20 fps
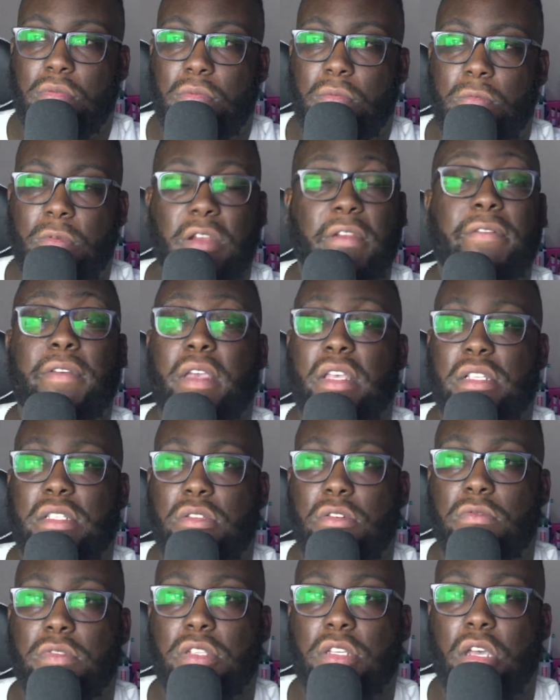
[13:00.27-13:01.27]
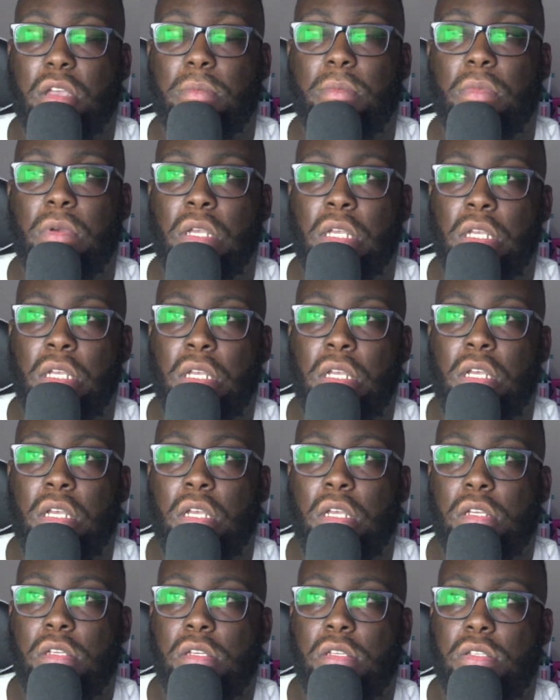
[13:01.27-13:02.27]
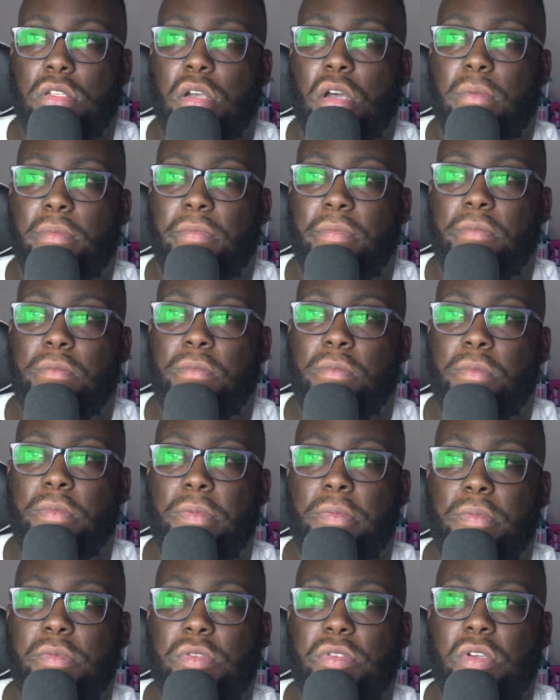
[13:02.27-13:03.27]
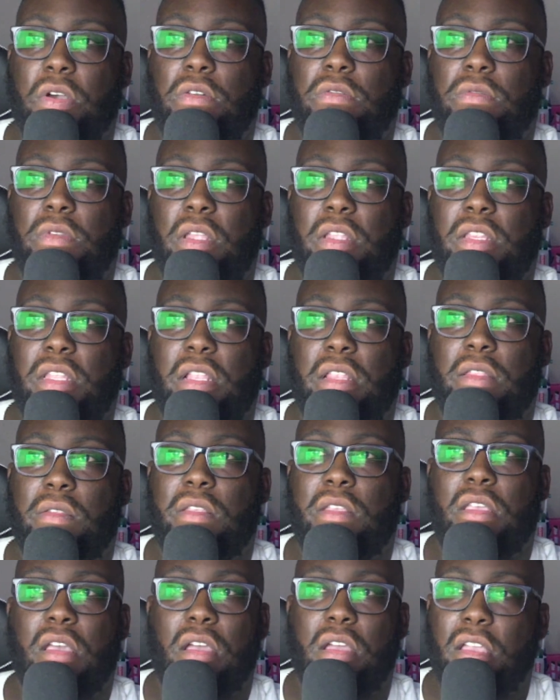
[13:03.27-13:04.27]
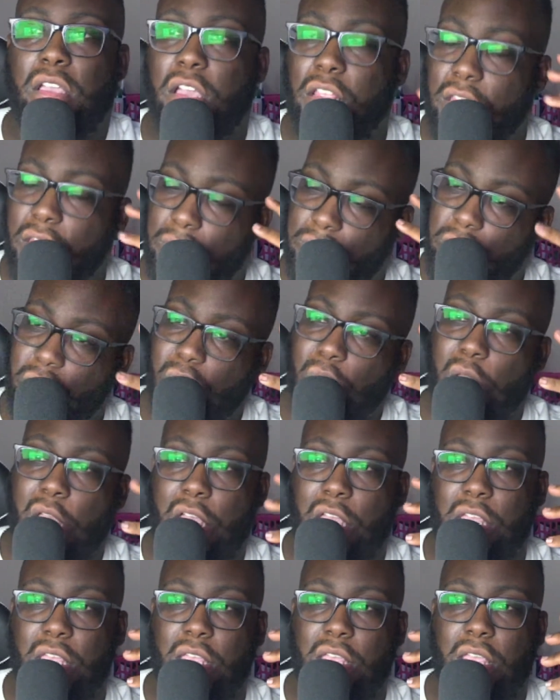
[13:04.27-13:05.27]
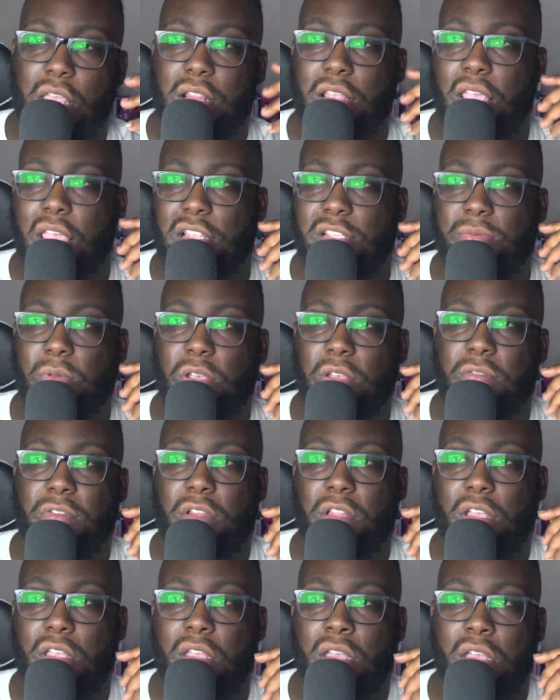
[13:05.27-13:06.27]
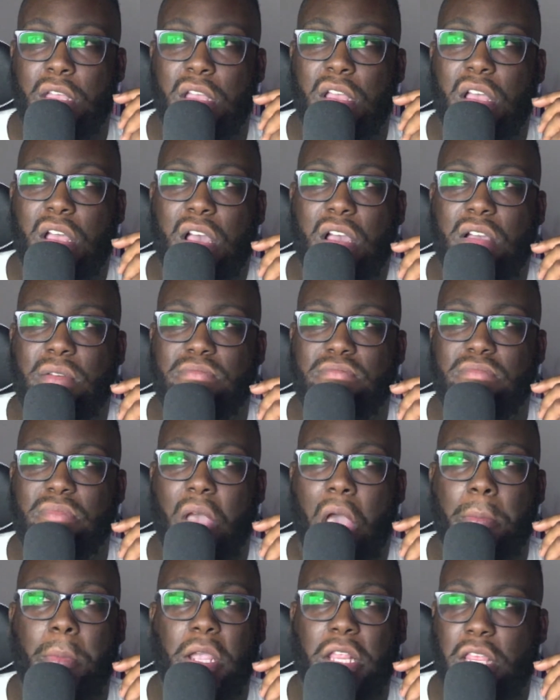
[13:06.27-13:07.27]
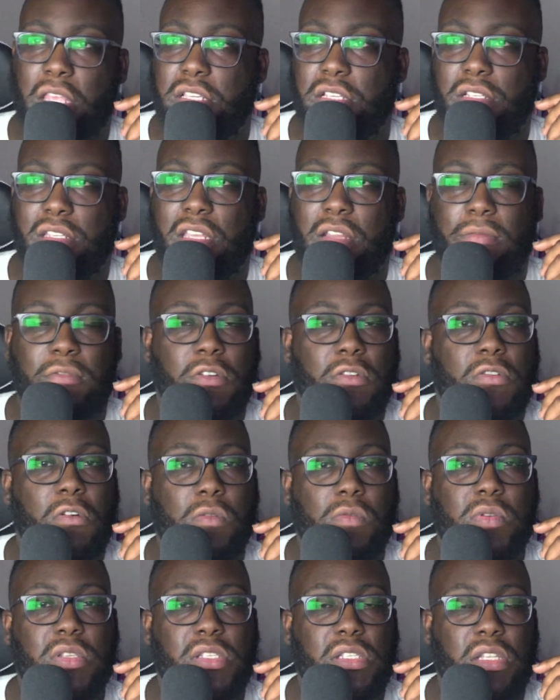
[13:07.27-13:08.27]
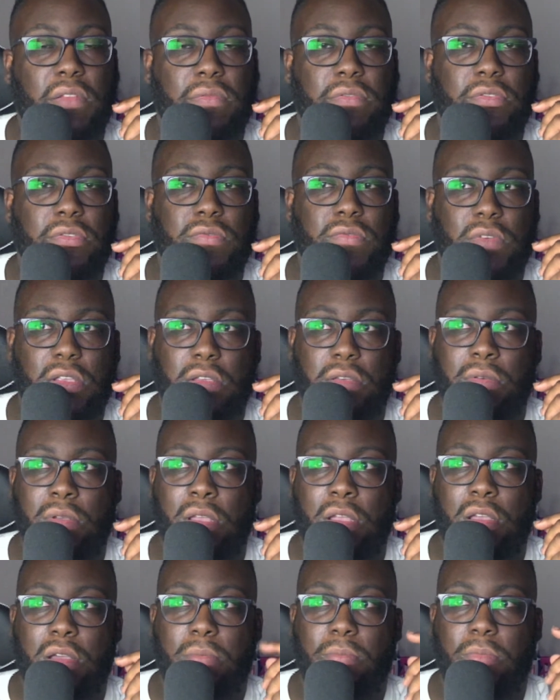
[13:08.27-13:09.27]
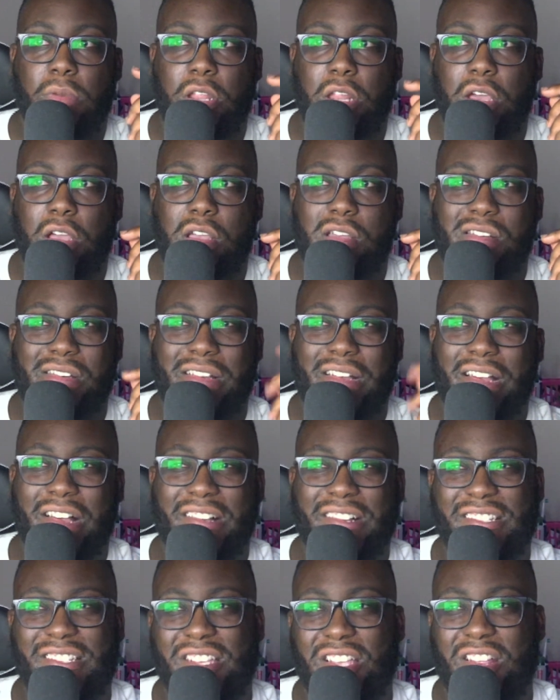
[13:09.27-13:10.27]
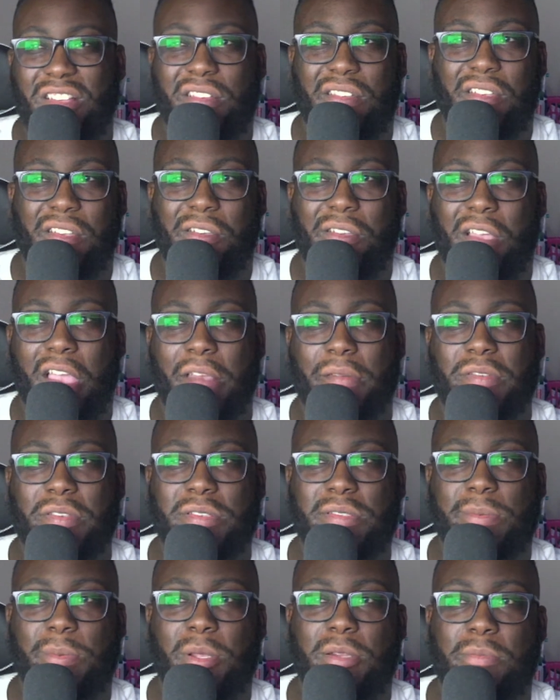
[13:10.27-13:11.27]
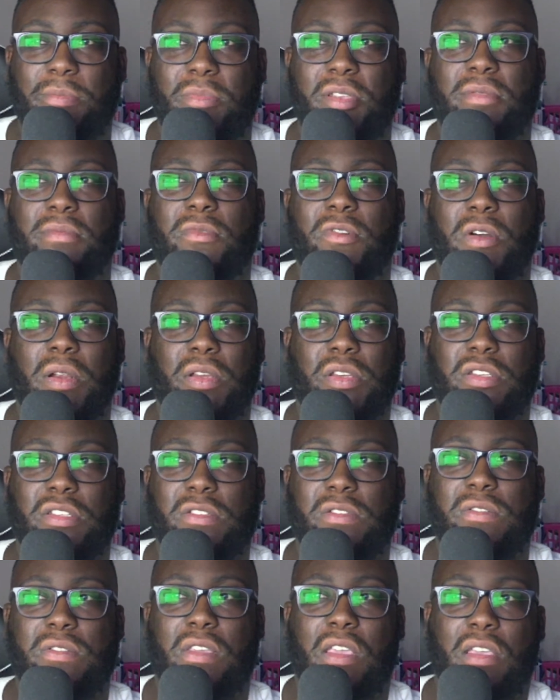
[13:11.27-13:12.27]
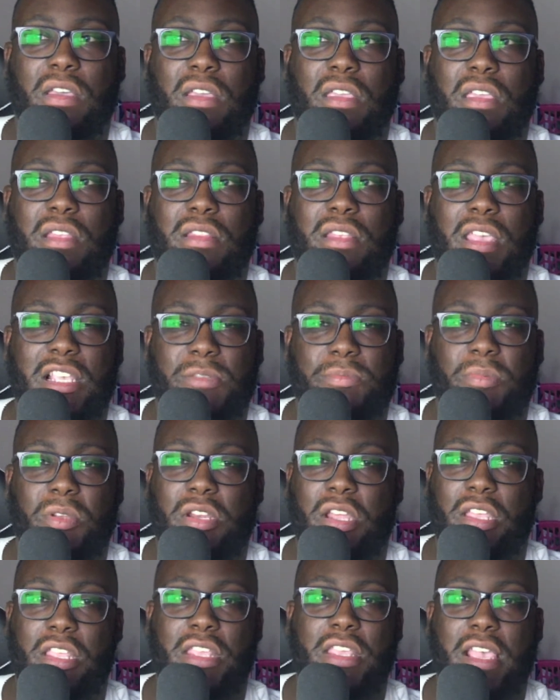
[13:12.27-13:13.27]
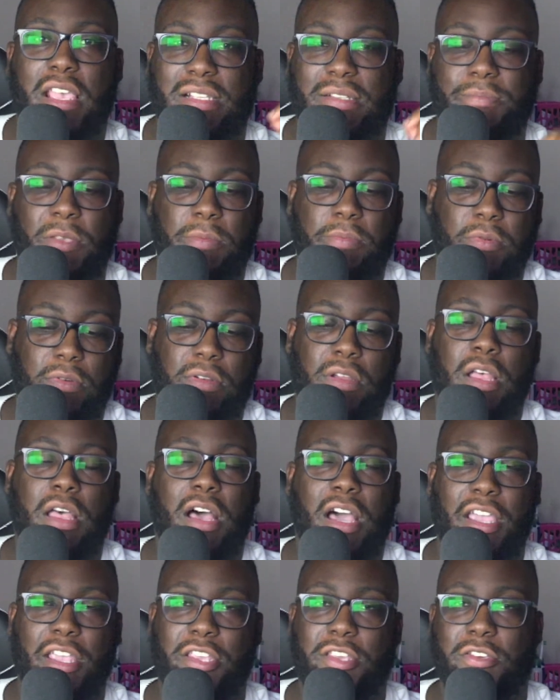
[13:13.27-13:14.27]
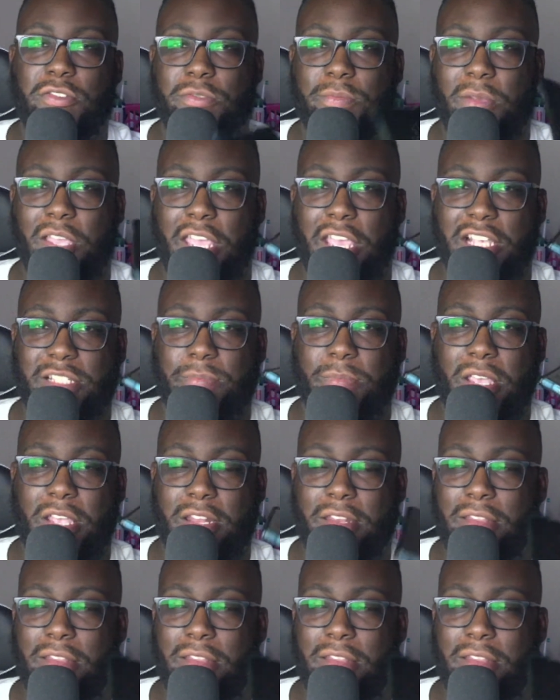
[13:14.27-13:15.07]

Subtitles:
really fast over time. So that kind of gives me in a headspace of like, I might actually go for the Z Fold 3, but honestly, I have to spend a bit more just to get the S Pen. Yes, people, I use my S Pen,